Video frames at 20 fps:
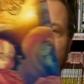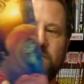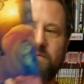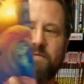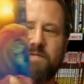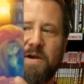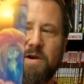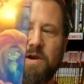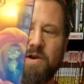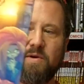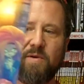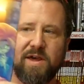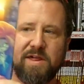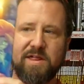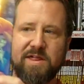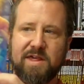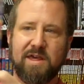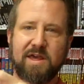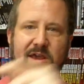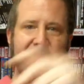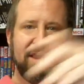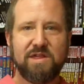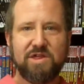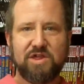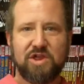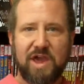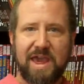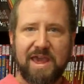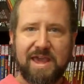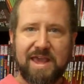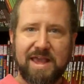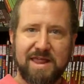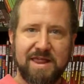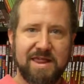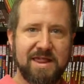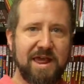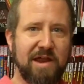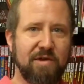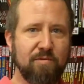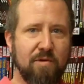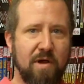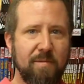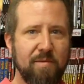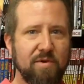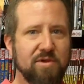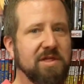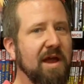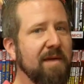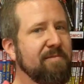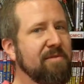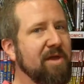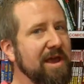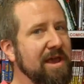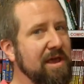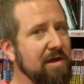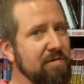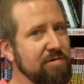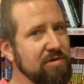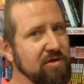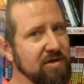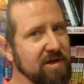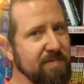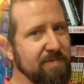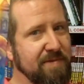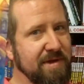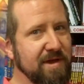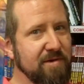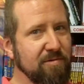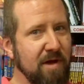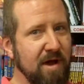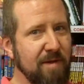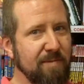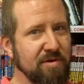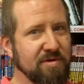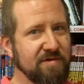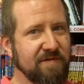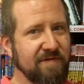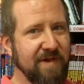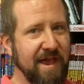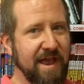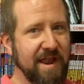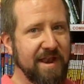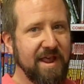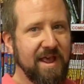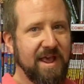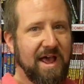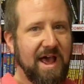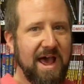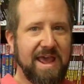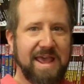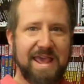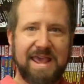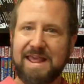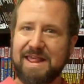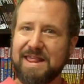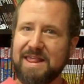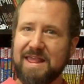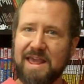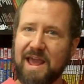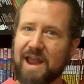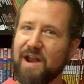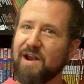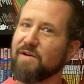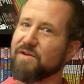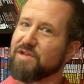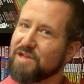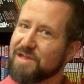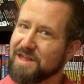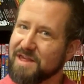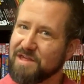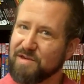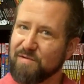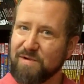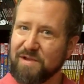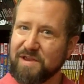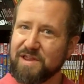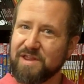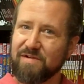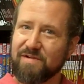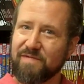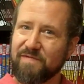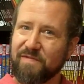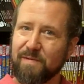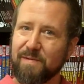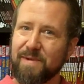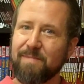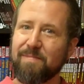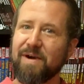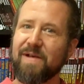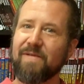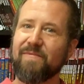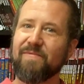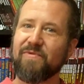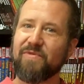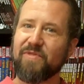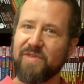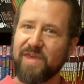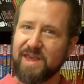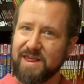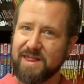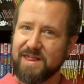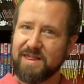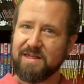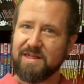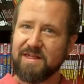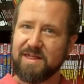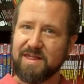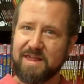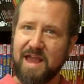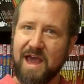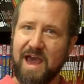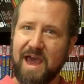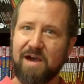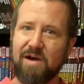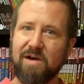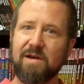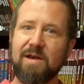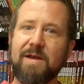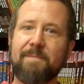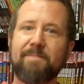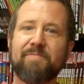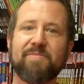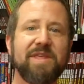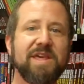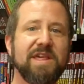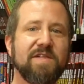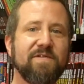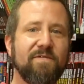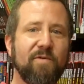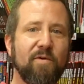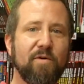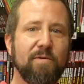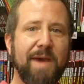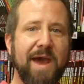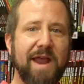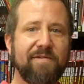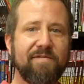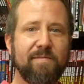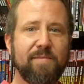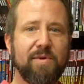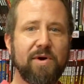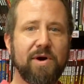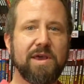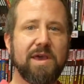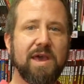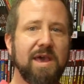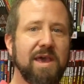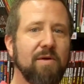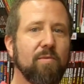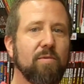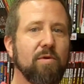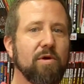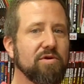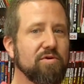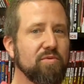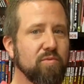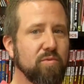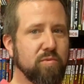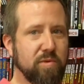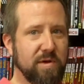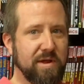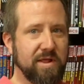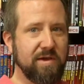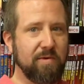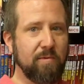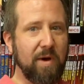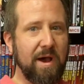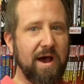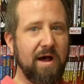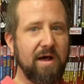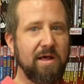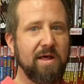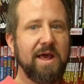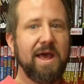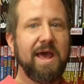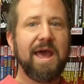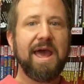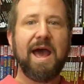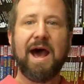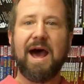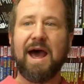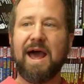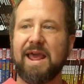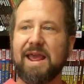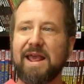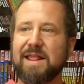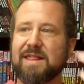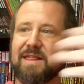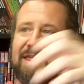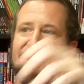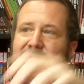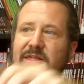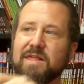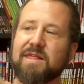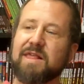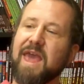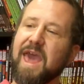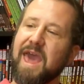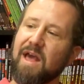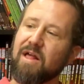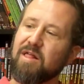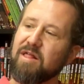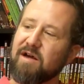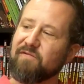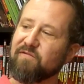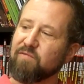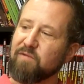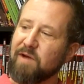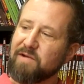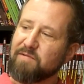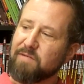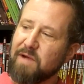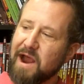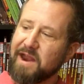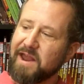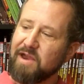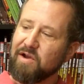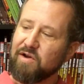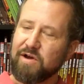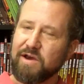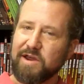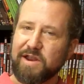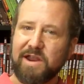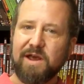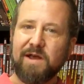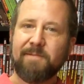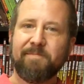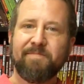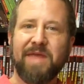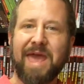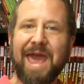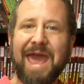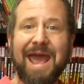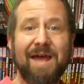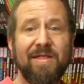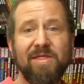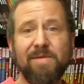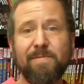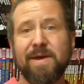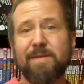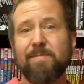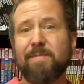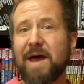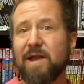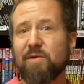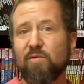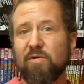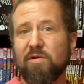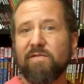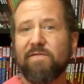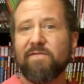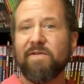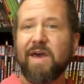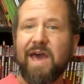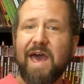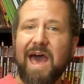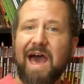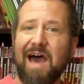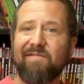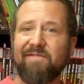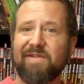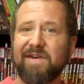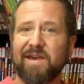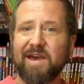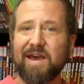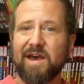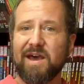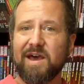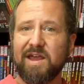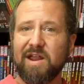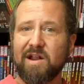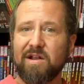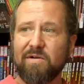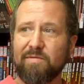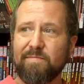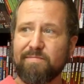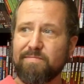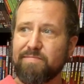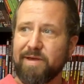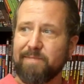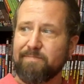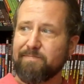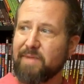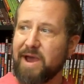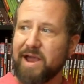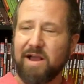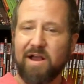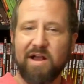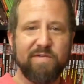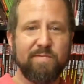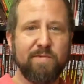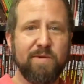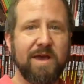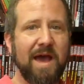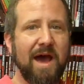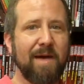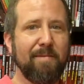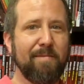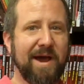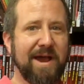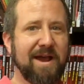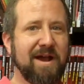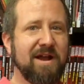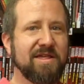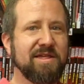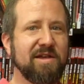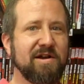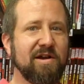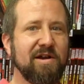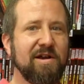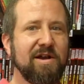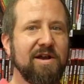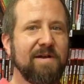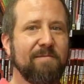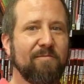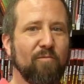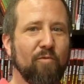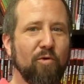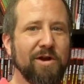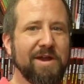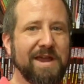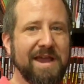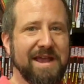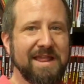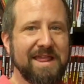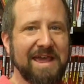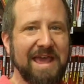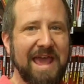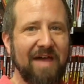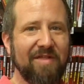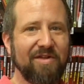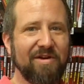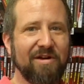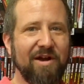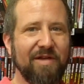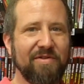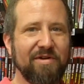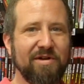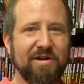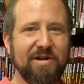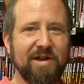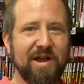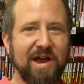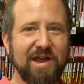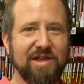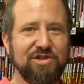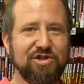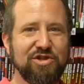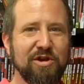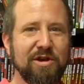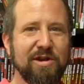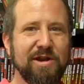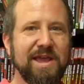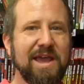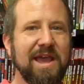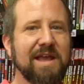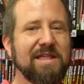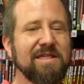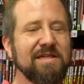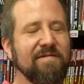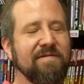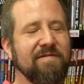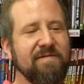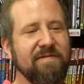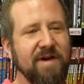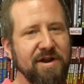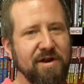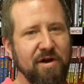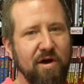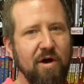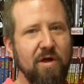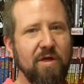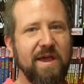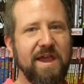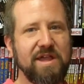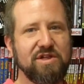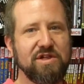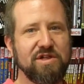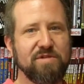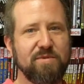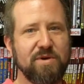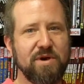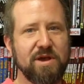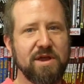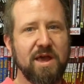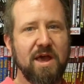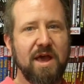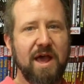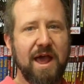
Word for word: Fairy Quest, Jenkins and Ramos. I'm not usually a big Ramos fan. I don't know, it just doesn't really do it for me, but this style, this format of a book works really well. It's the tale of Red Riding Hood and the Big Bad Wolf having, you know, let bygones be bygones there, working together on their journey. It's a fun all-ages book.